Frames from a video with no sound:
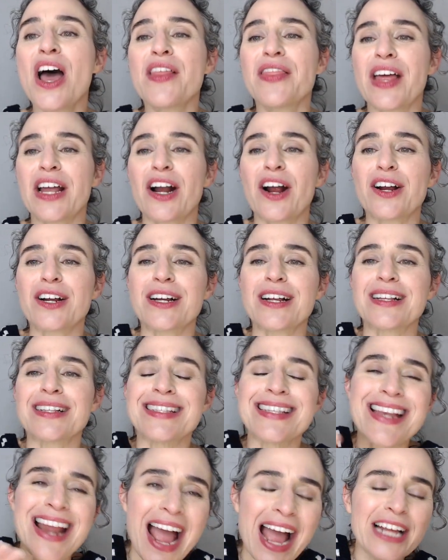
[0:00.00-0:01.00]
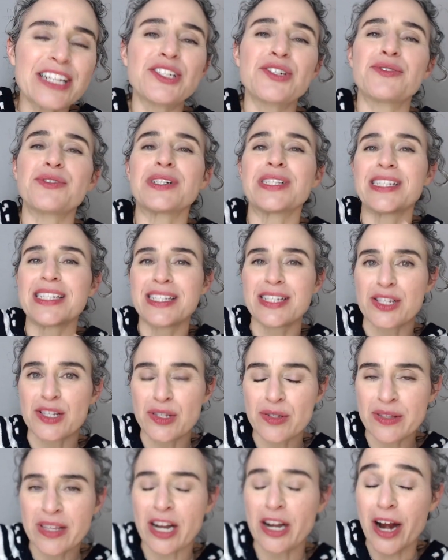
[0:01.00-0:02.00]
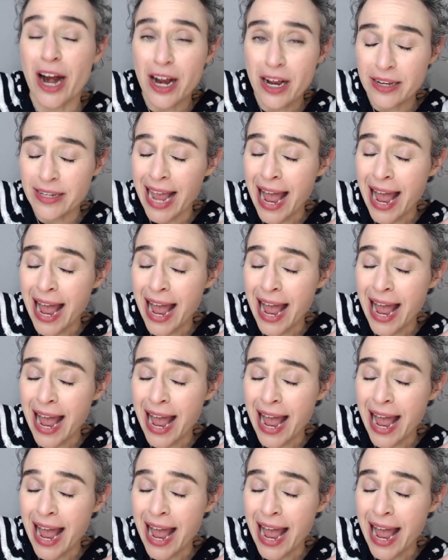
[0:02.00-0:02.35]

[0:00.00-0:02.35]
that are naturally that are